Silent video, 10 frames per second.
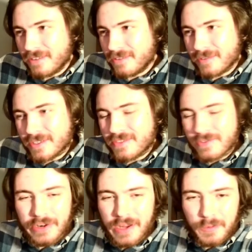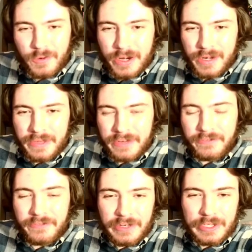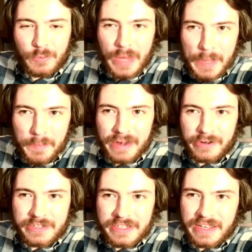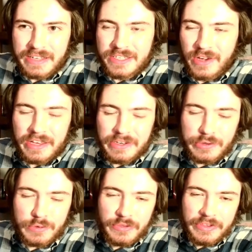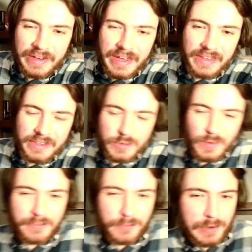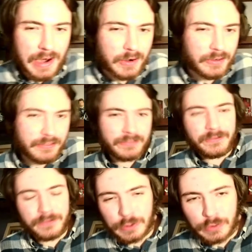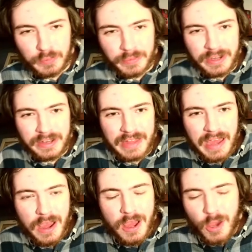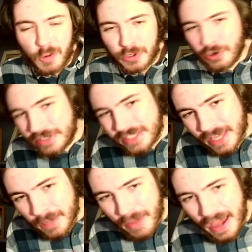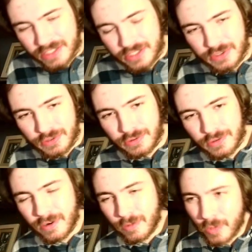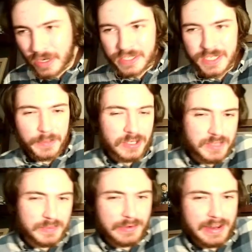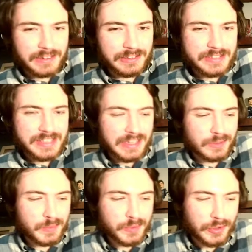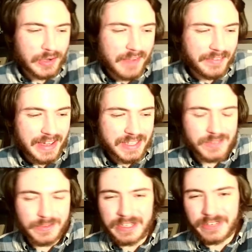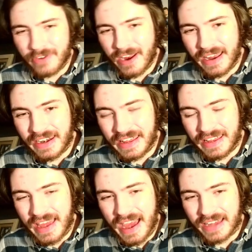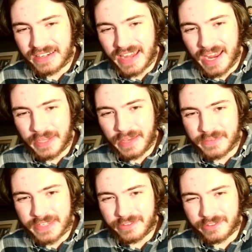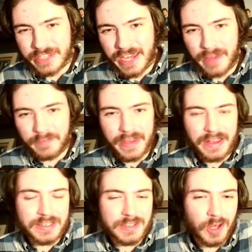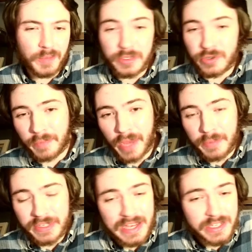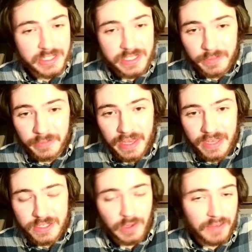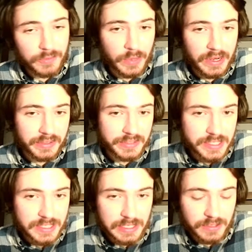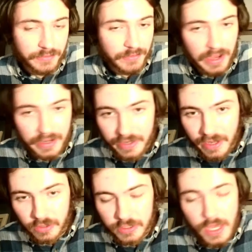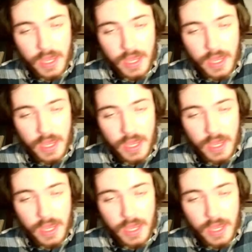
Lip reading: Was throwing up quite a bit, feeling way better today. So I do think I have the 24-hour flu, but yeah, we're going to get back to what is supposed to be regular scheduled programming next week, Friday at 9 p.m. Central Time, as I'll be joined by potentially some guests. You'll have to wait and see to find out.